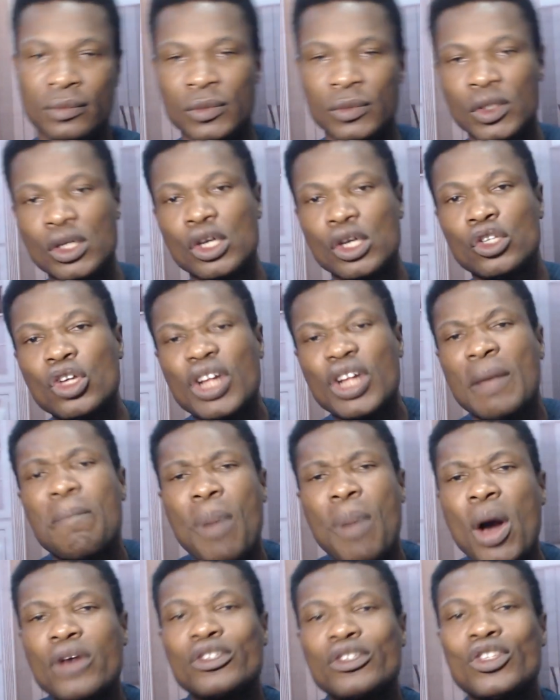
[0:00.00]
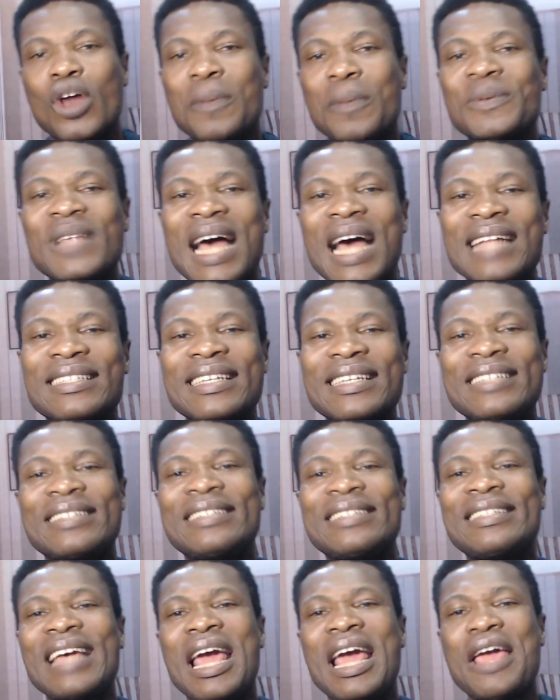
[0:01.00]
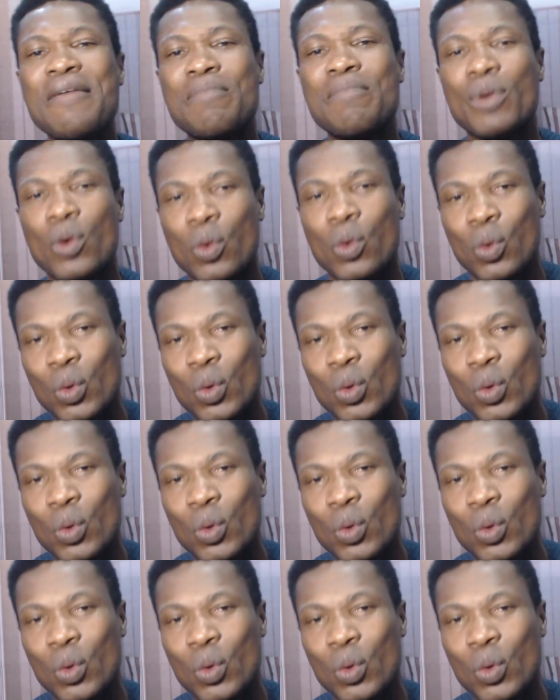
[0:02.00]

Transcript: So the buck stops at his table.